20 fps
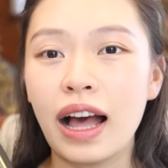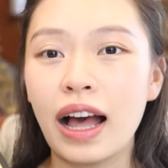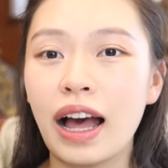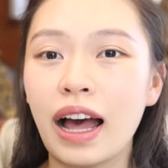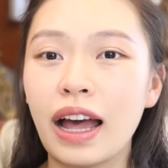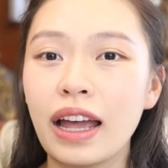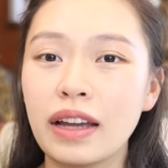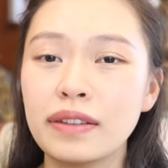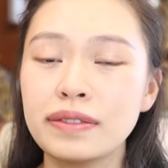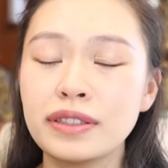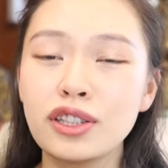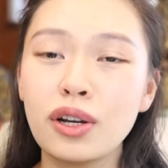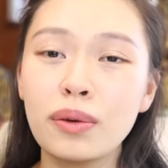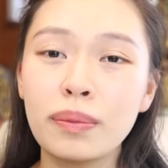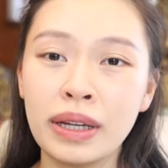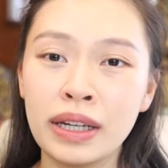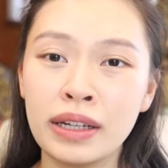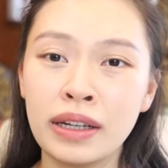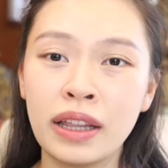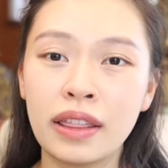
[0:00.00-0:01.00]
I have so
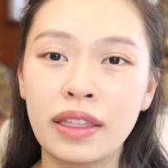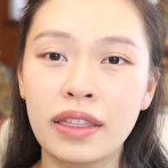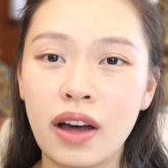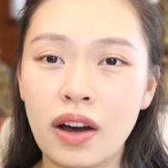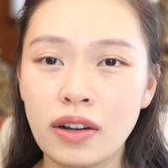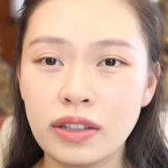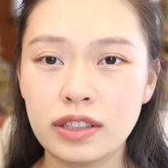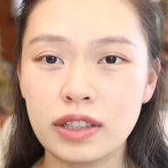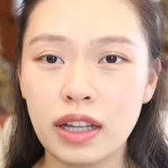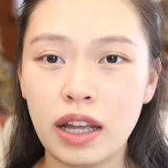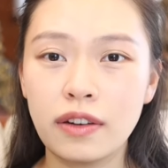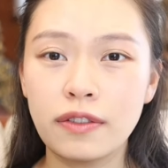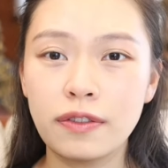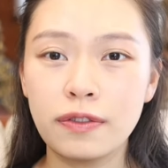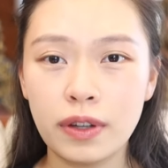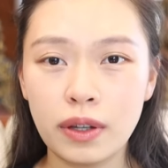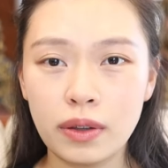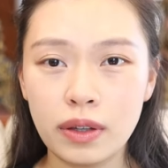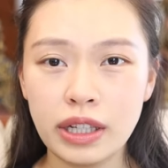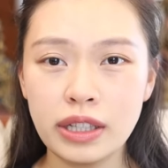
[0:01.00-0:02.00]
many thoughts and
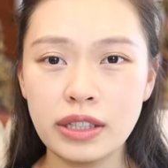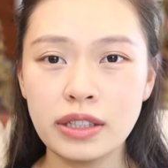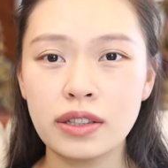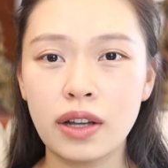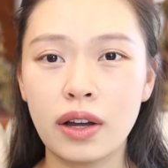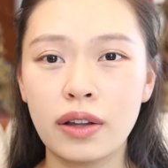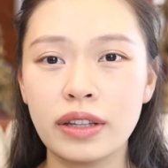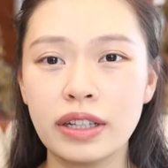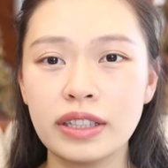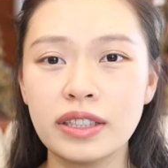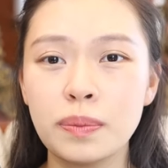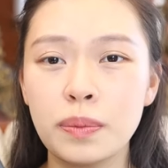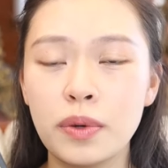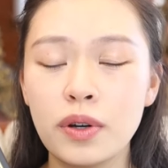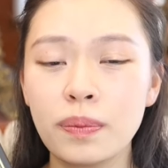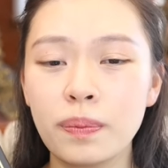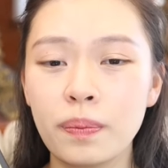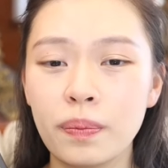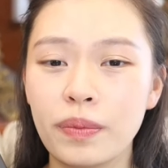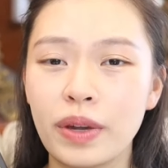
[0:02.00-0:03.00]
feelings on this
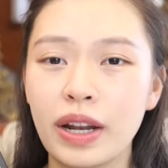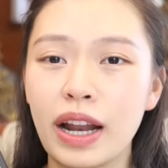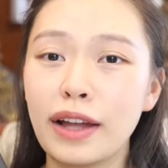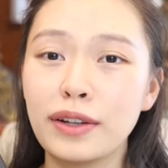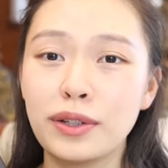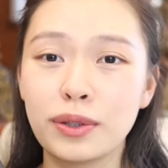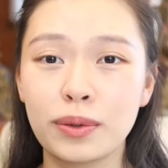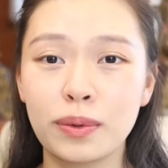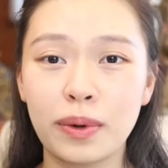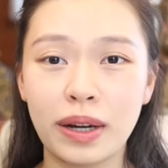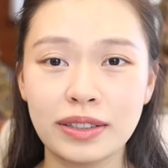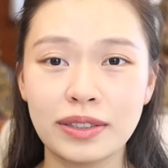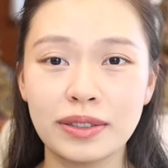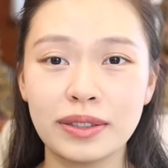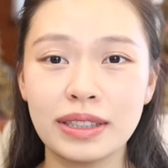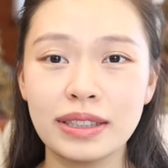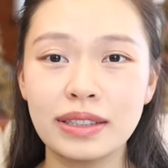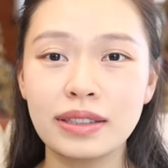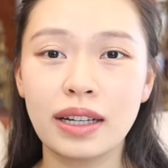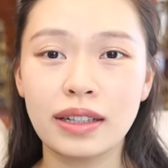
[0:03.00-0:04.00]
book, but I don't want to
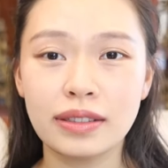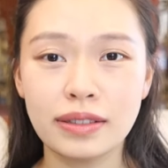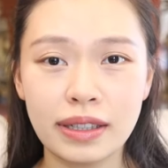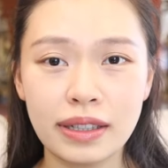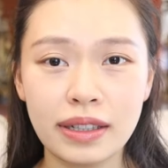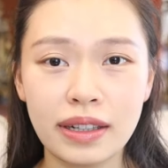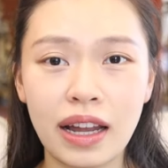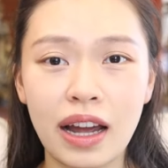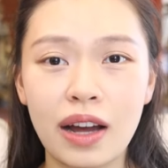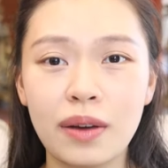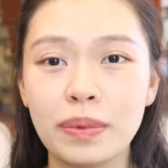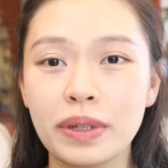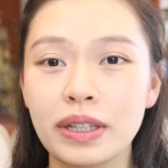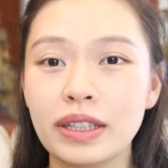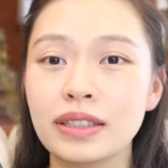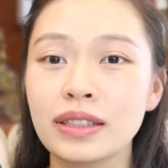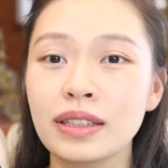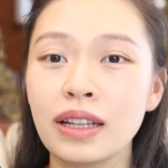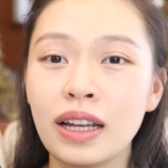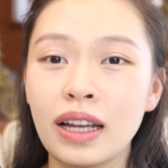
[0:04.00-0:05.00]
discuss it now
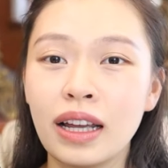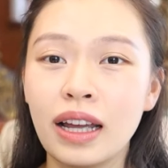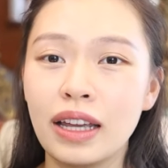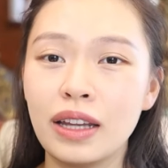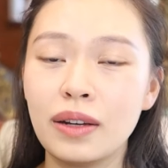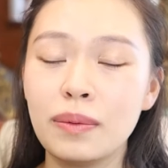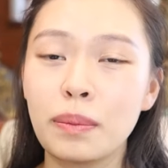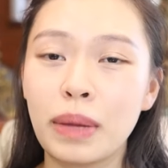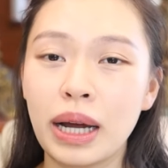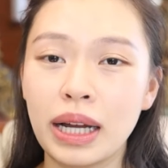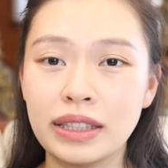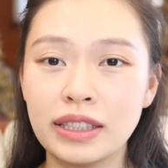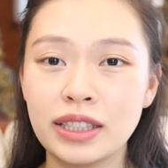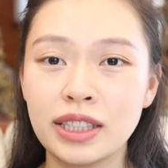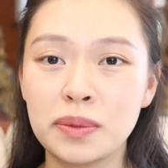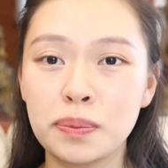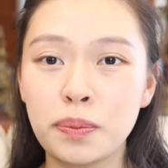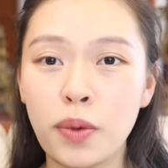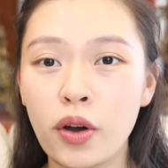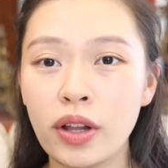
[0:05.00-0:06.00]
because it might
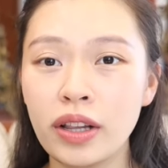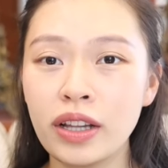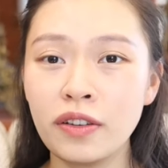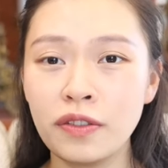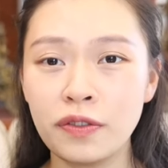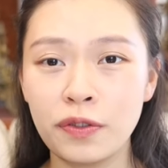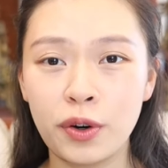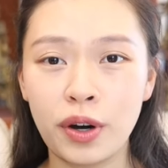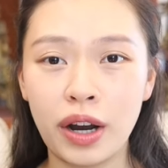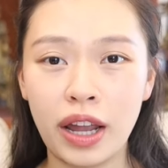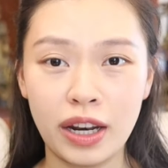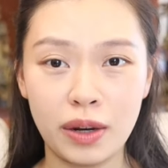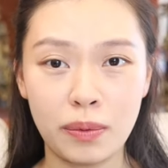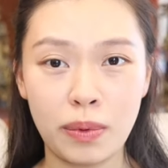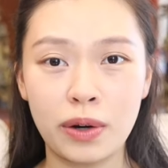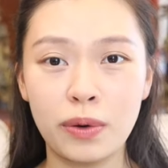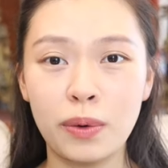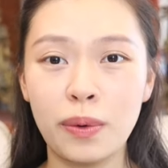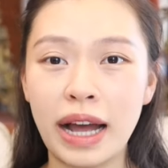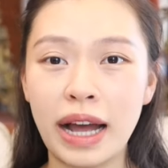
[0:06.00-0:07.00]
spoil it for anyone who